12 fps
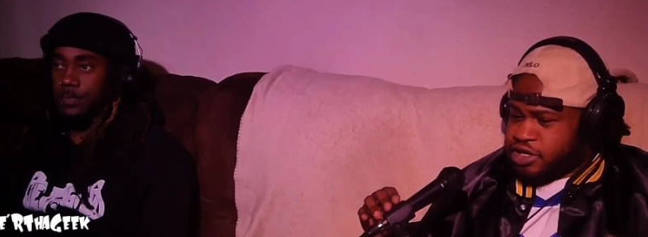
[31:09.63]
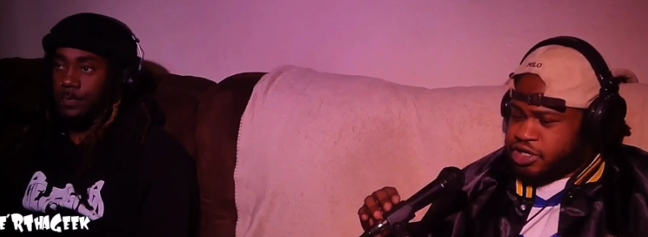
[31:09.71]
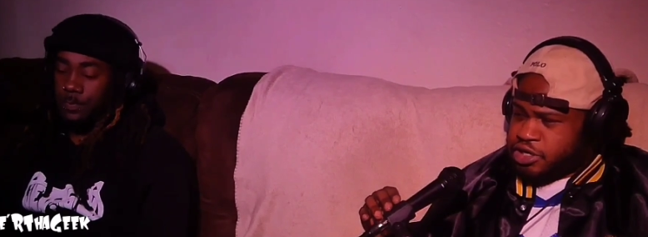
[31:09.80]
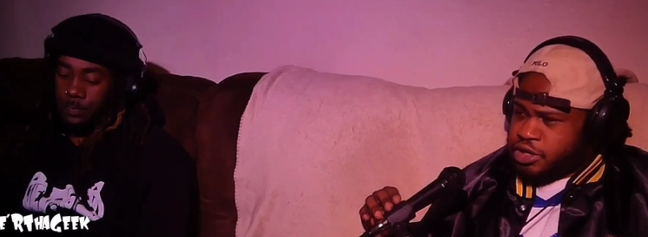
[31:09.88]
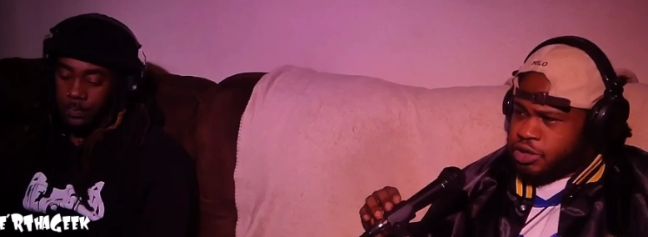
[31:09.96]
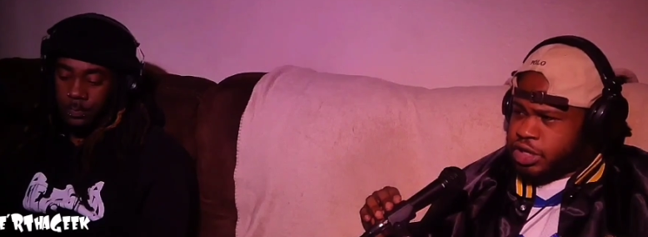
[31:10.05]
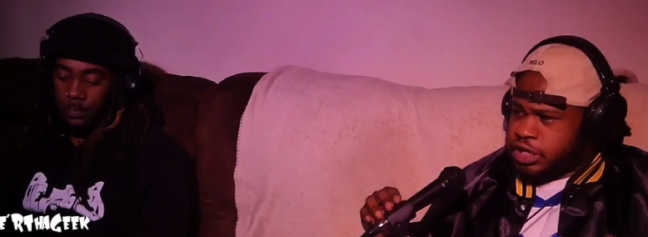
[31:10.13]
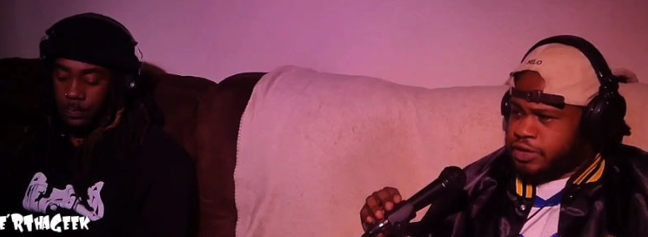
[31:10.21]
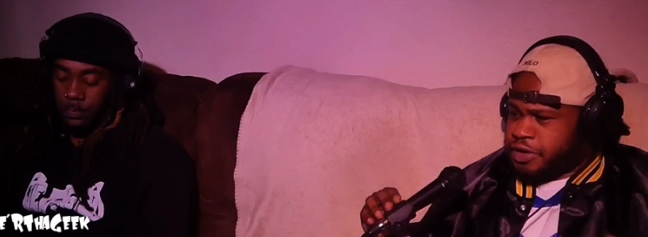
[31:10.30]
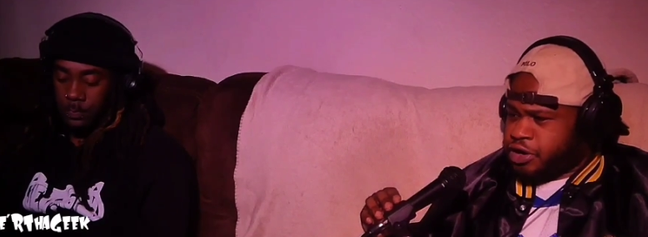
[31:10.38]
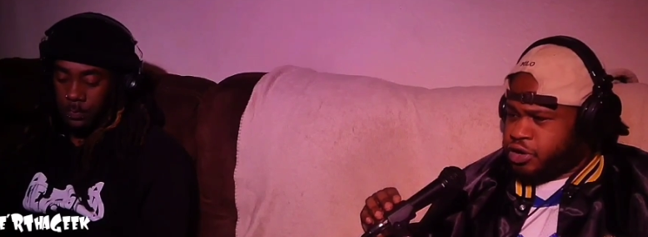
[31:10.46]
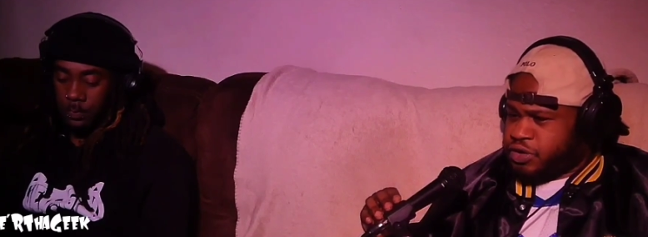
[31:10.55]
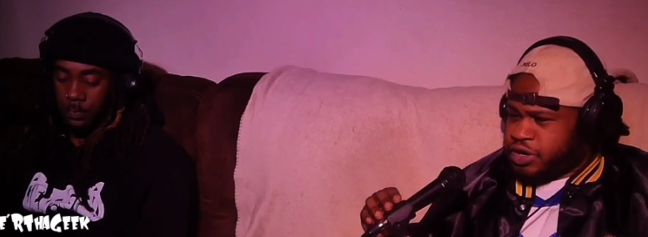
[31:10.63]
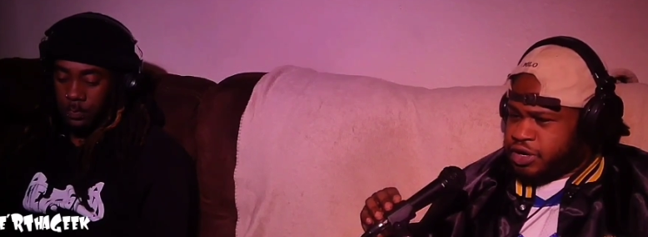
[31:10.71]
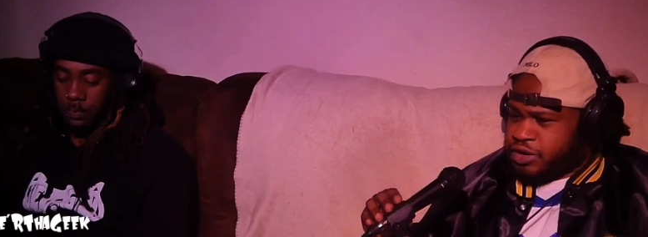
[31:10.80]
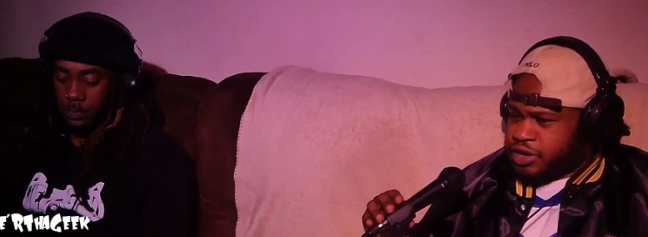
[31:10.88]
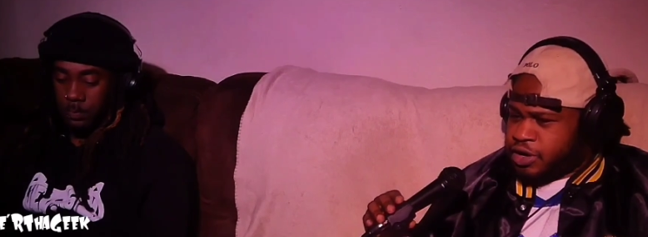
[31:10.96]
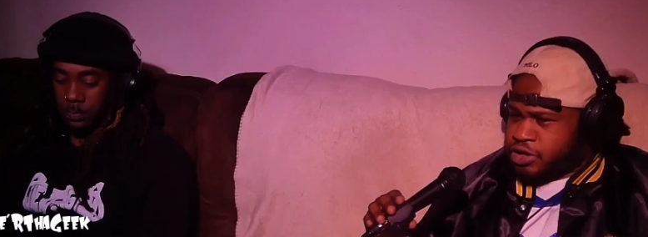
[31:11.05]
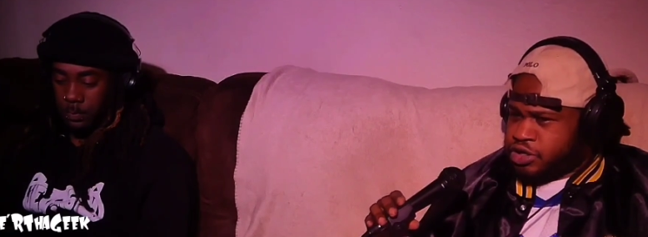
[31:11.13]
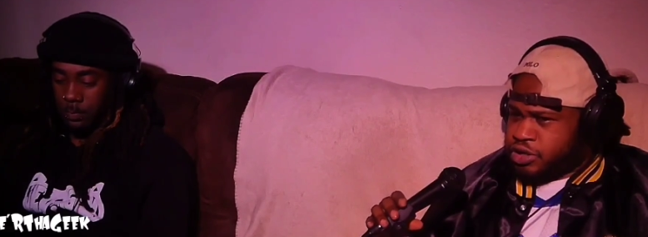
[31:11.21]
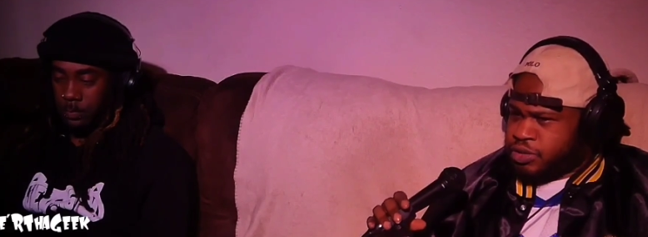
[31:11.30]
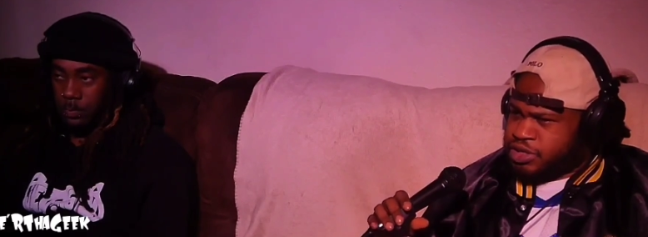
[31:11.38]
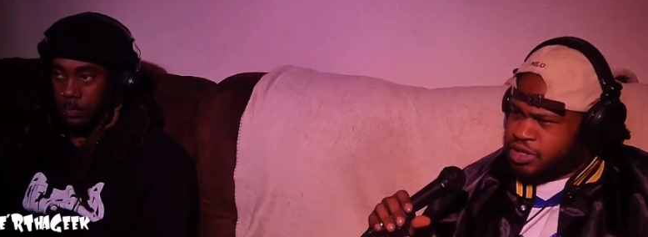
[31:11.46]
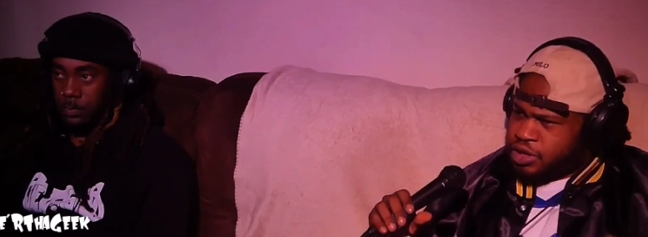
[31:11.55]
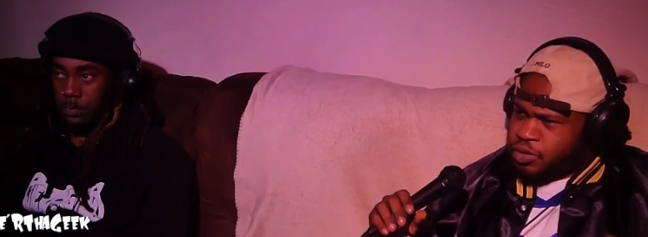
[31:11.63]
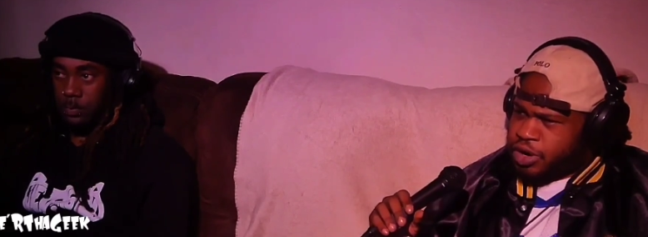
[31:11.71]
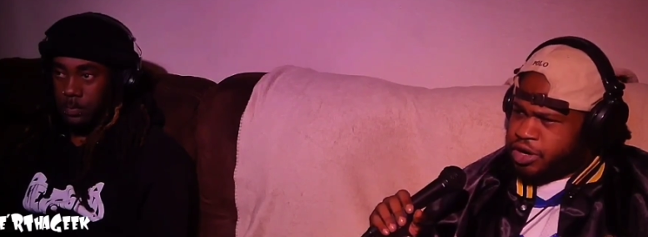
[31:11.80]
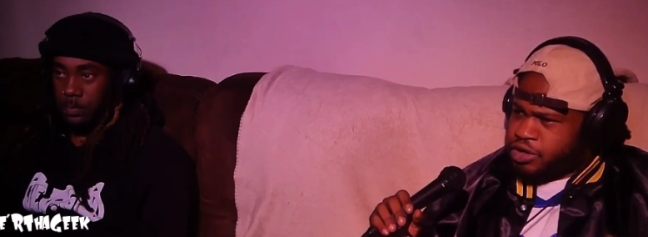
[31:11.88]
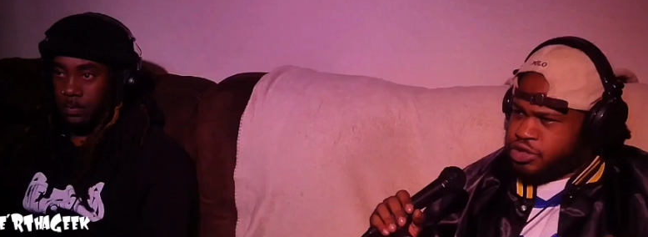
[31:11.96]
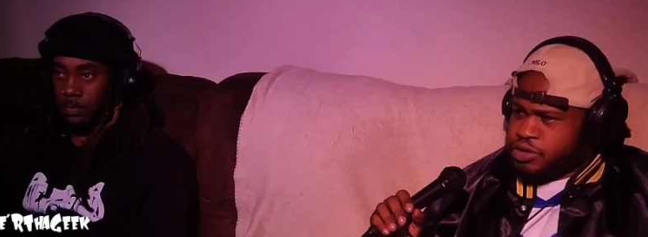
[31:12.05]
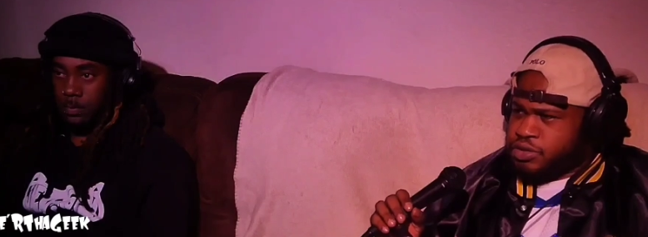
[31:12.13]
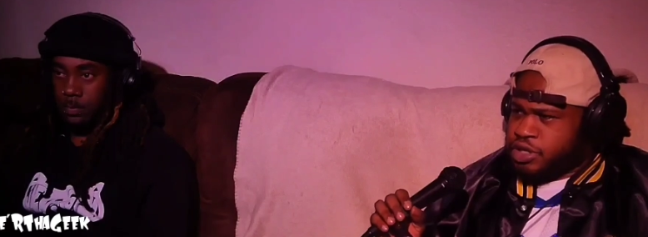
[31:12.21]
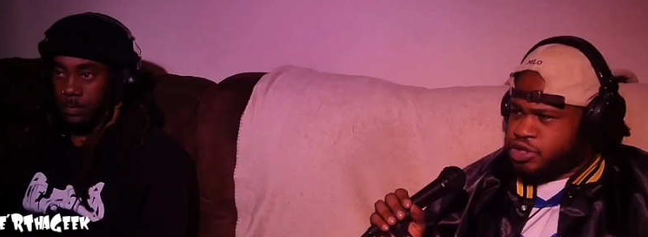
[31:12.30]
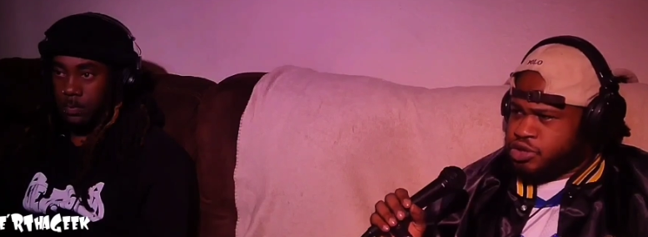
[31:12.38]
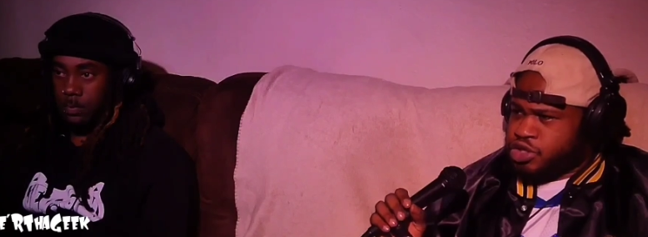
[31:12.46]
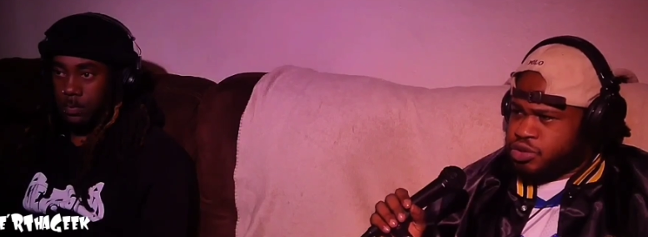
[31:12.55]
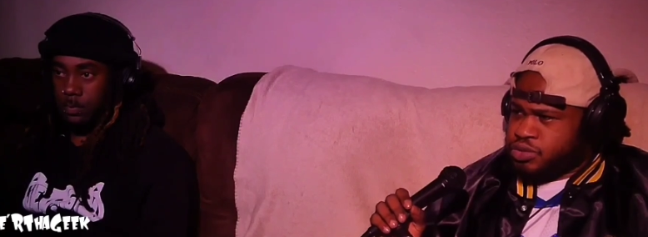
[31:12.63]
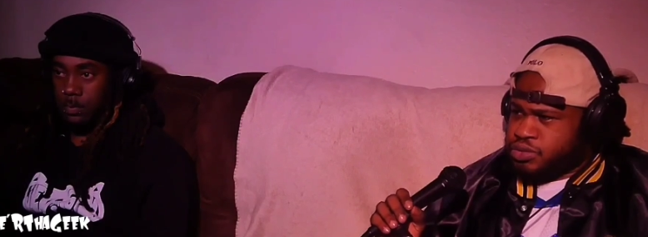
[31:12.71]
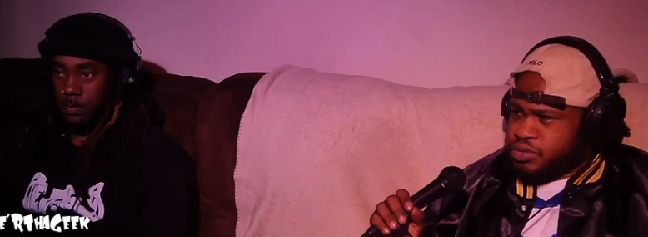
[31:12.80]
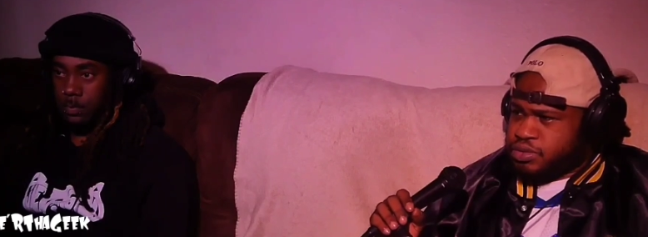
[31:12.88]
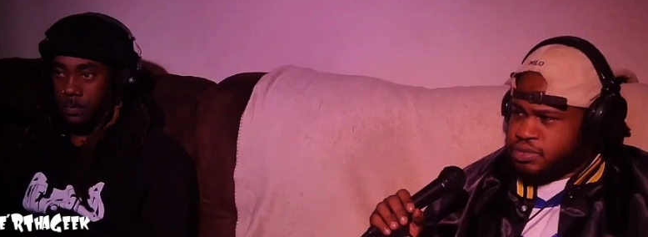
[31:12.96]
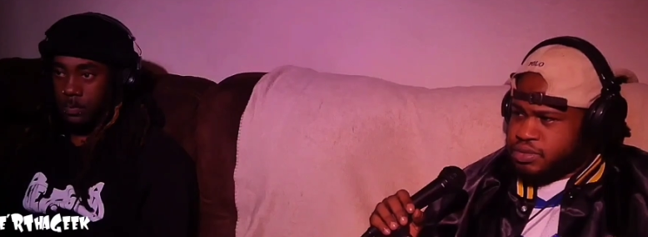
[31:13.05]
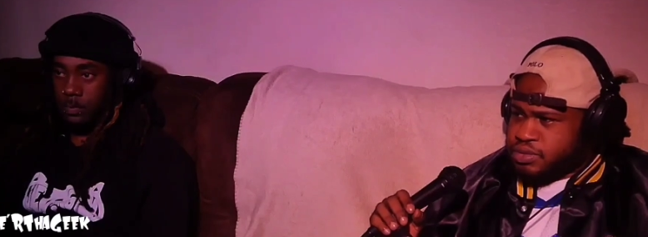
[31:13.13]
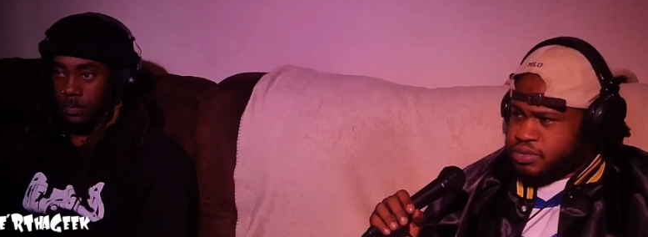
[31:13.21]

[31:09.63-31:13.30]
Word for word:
Speaker 1: Shout out to those guys over there doing that. Their sh- it a radio show that you shooting?